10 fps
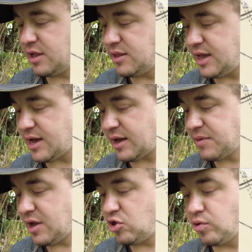near
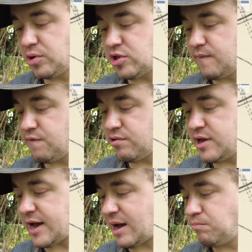Junction
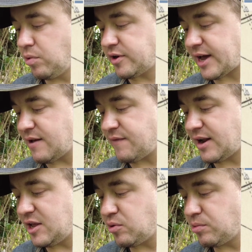3 and Woodgate
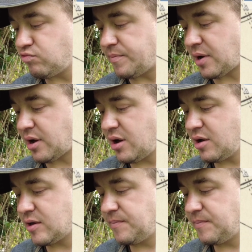Valley Country Park.